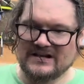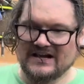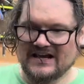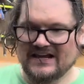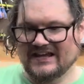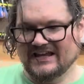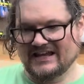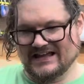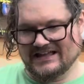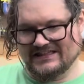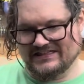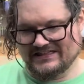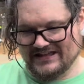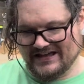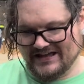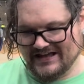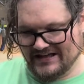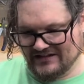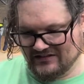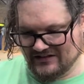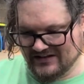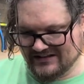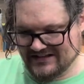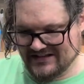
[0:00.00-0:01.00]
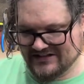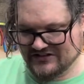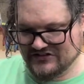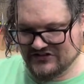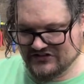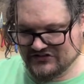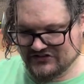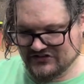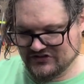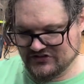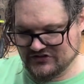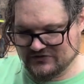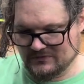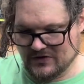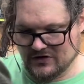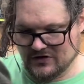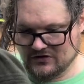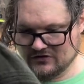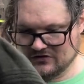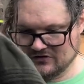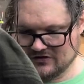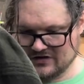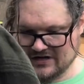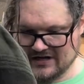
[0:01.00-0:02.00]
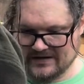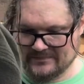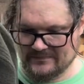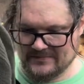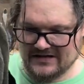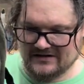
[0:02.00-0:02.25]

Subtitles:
I get that. Like, that's just a small gripe.